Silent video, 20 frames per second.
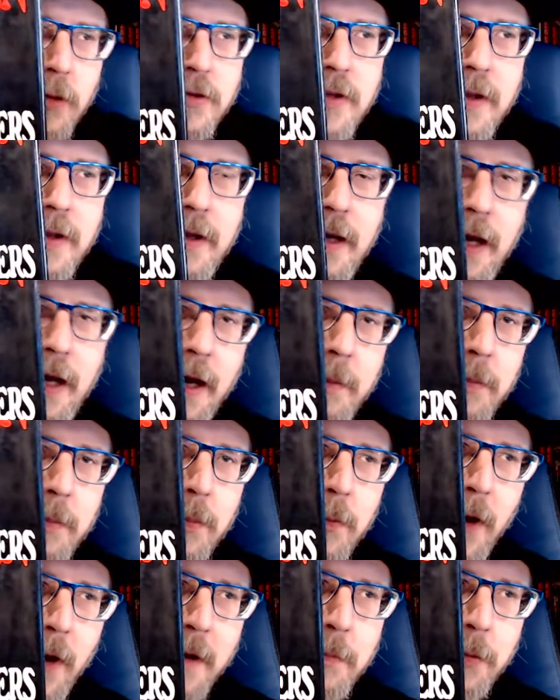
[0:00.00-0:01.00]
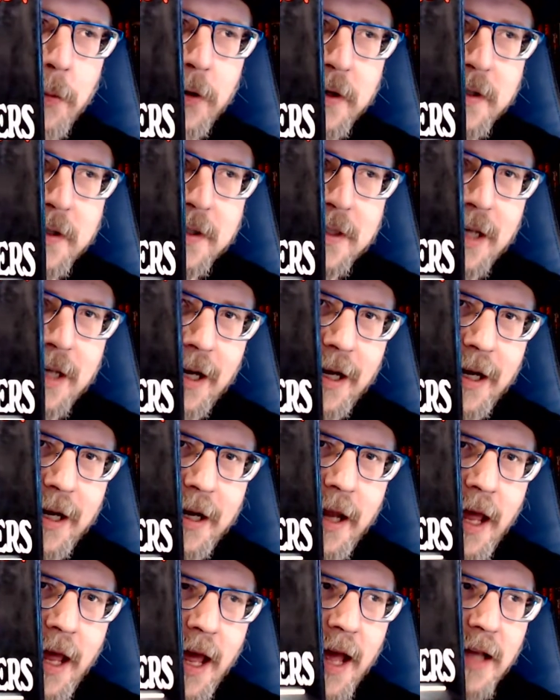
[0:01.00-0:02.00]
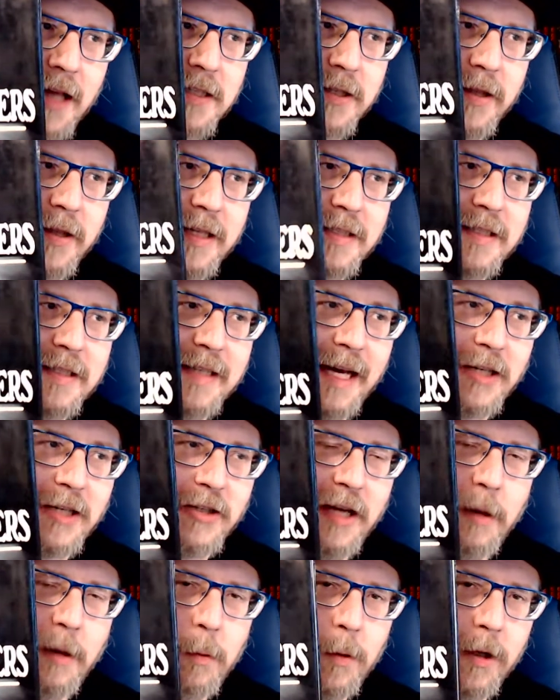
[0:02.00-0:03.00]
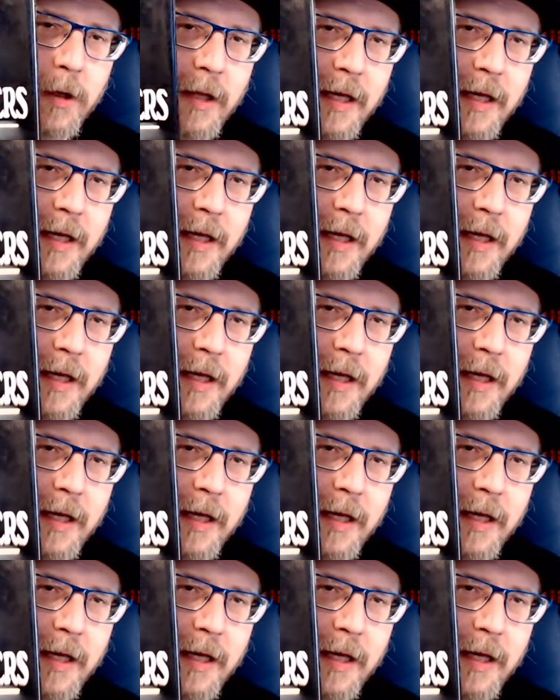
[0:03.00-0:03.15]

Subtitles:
of the red print is gone. So this is actually a really